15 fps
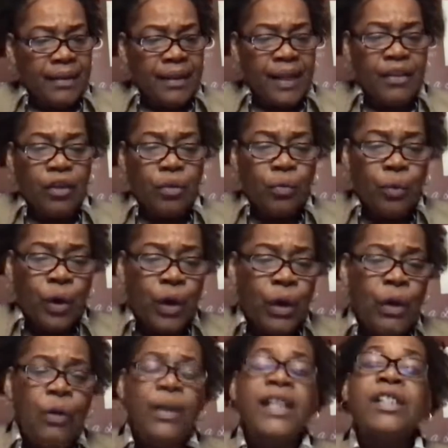That the
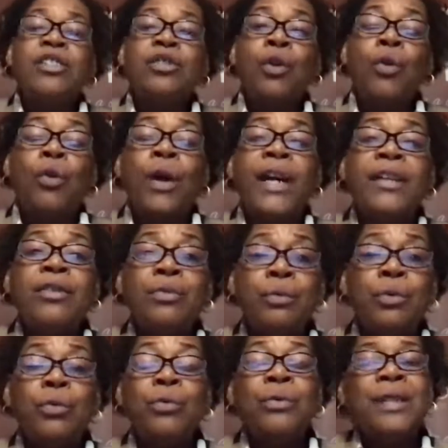world is going
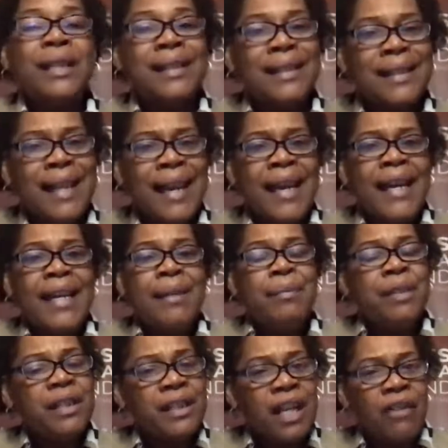through the
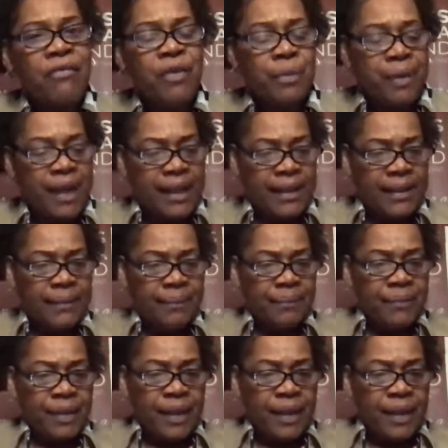same sufferings,